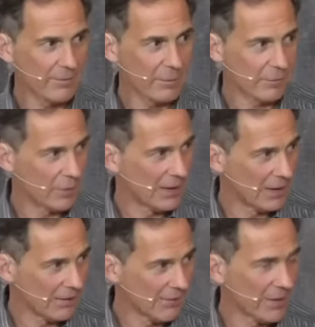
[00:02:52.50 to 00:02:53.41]
because we
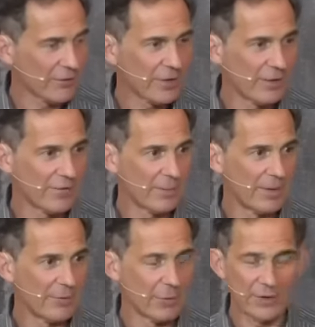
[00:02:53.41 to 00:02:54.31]
love ourselves
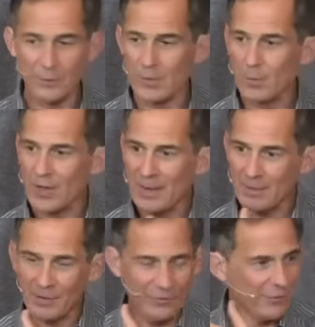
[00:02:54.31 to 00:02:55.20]
above all else, we want
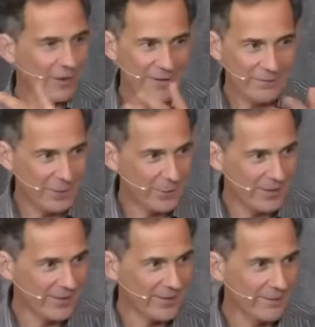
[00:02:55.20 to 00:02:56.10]
happiness for
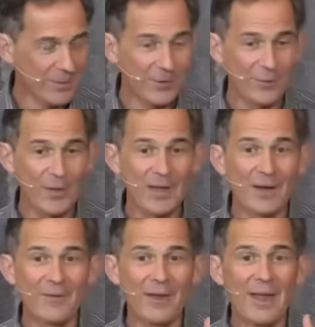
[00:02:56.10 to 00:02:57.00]
everyone, because we
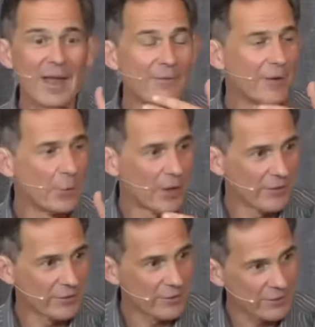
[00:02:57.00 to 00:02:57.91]
love
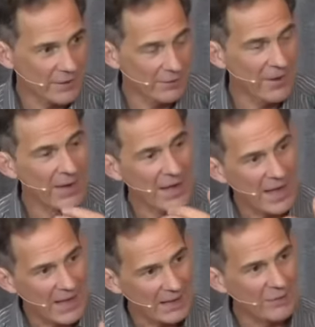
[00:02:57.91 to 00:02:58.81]
everyone's self
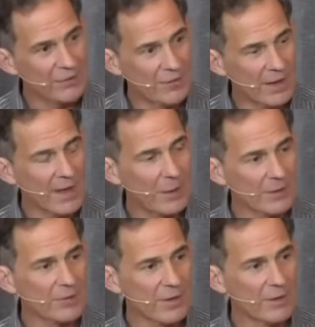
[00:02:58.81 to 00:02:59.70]
as
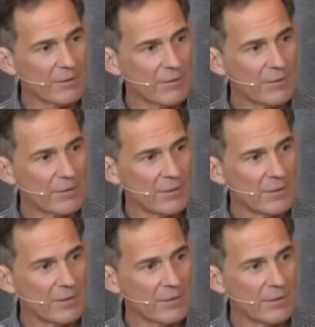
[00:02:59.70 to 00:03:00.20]
ourselves.